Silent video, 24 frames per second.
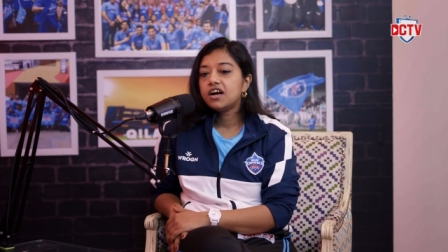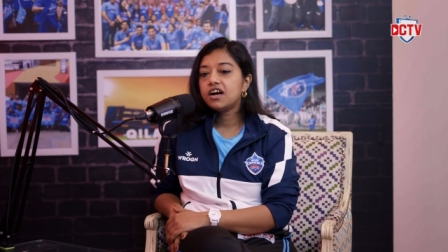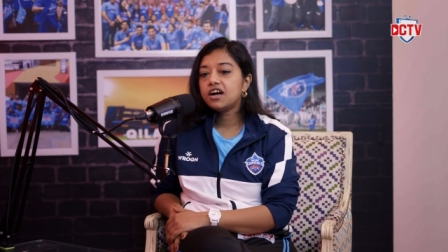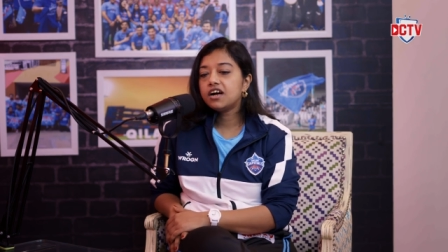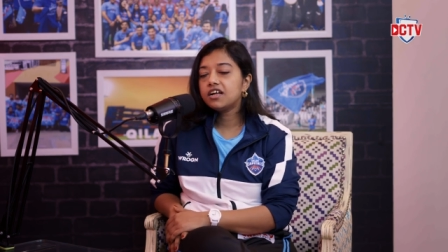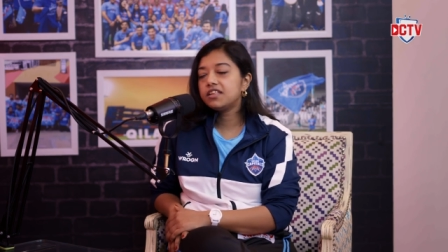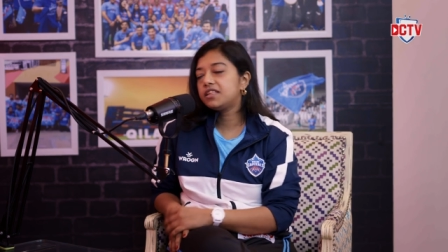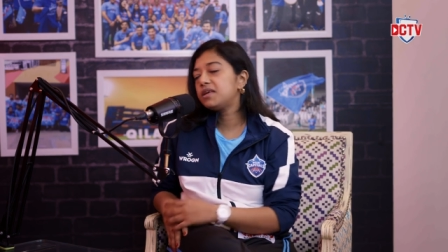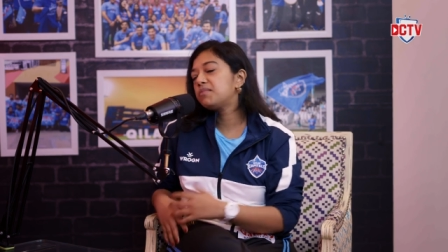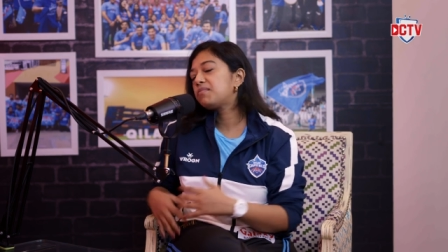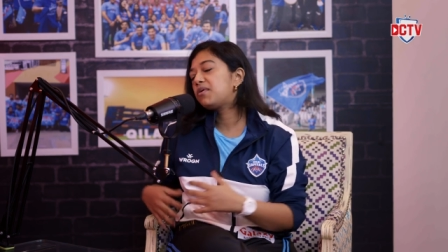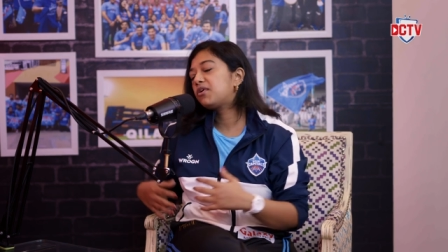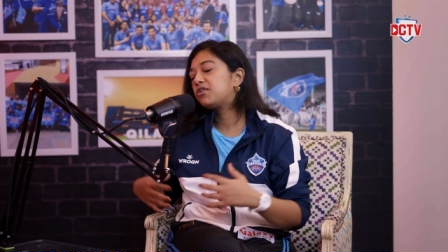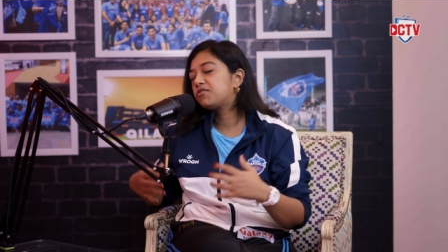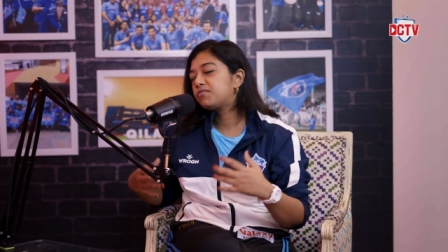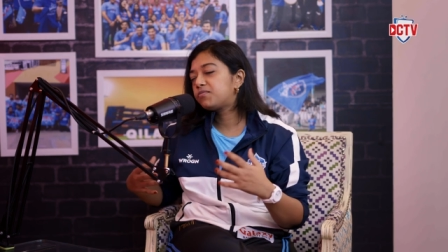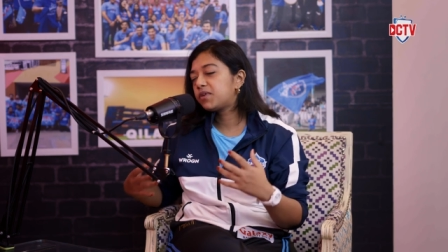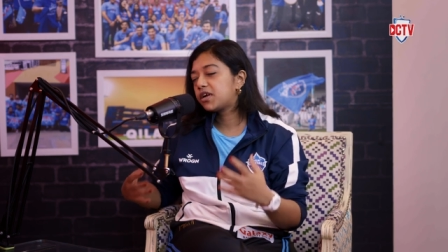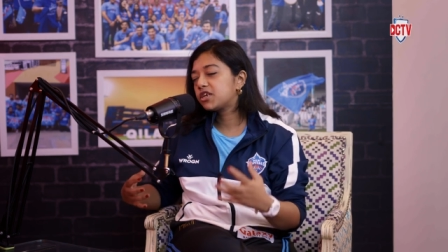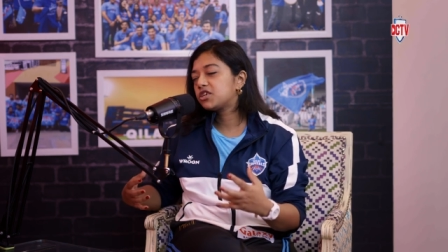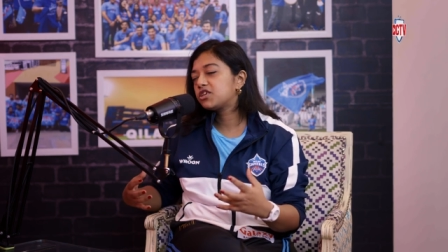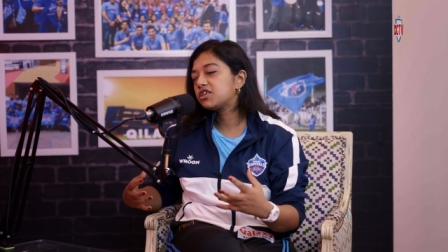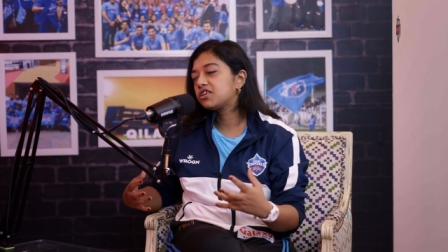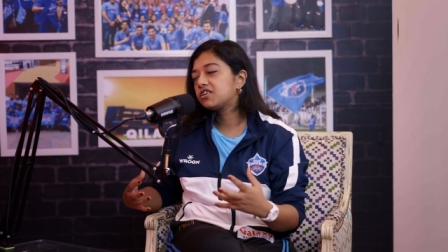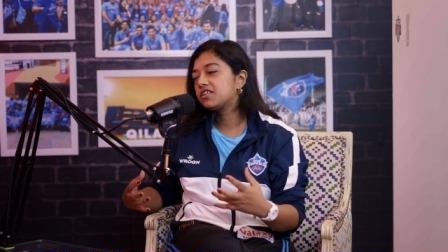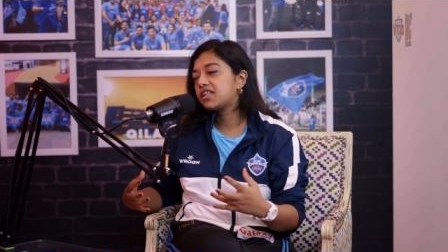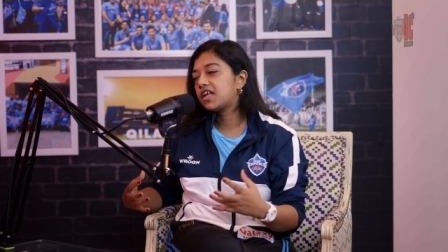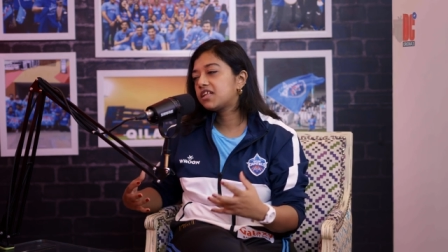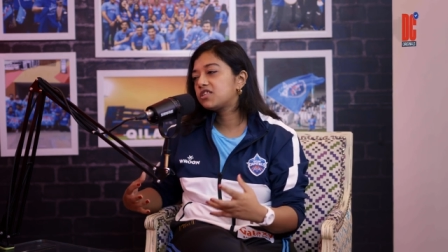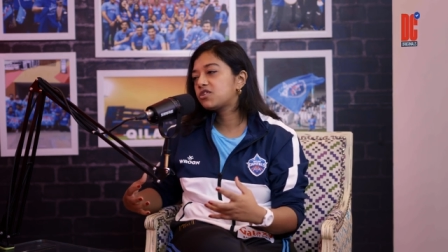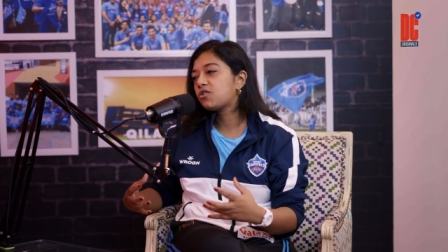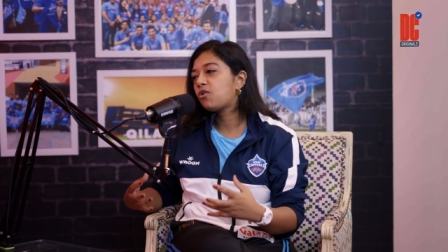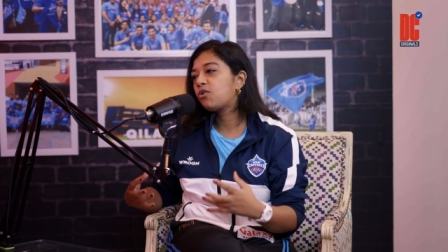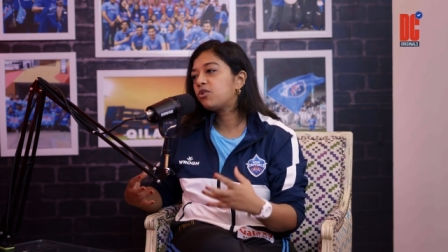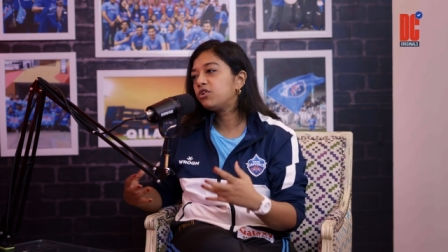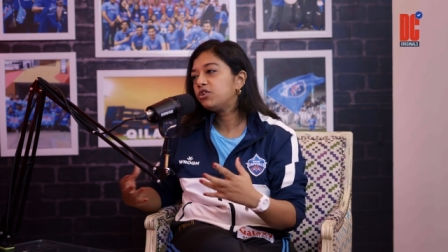uh, the amount of pressure
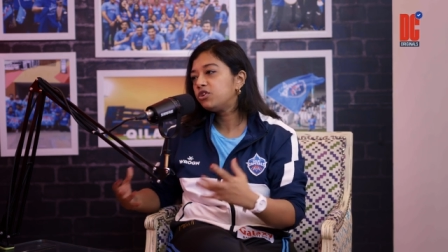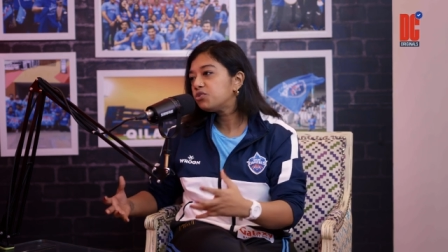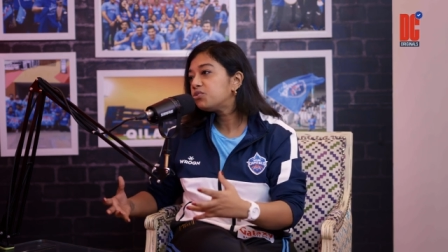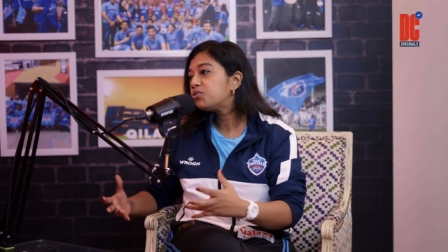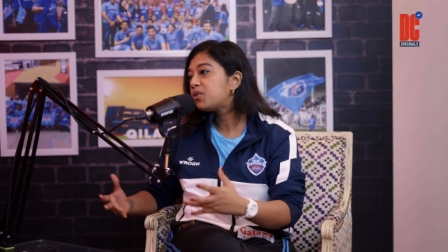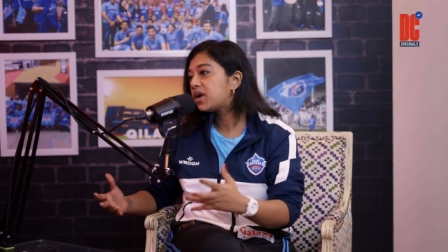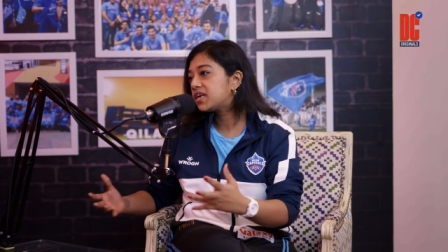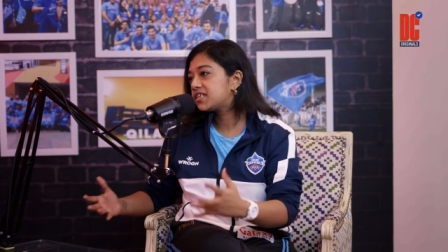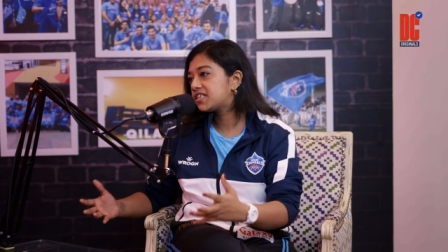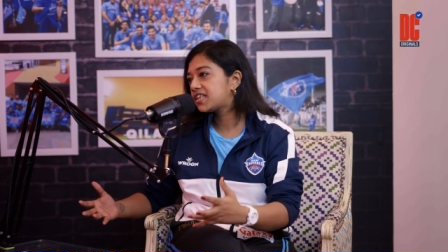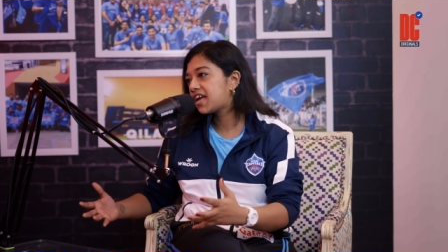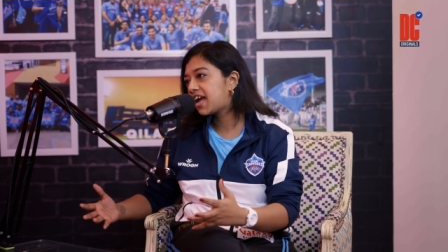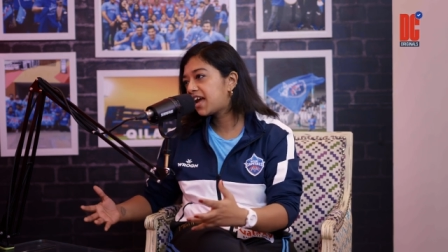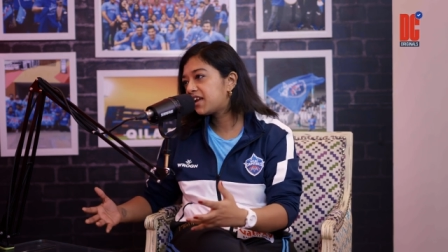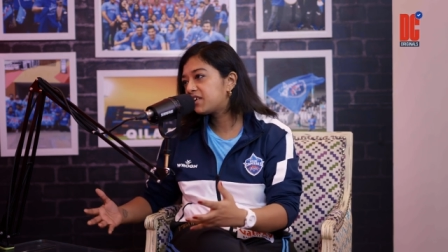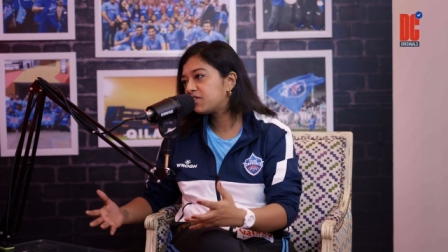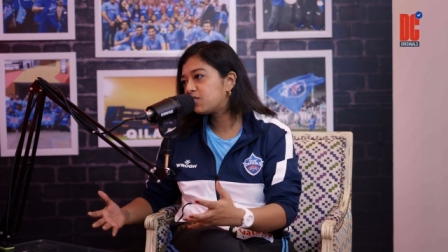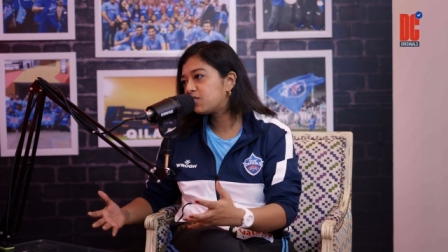that's on you as the head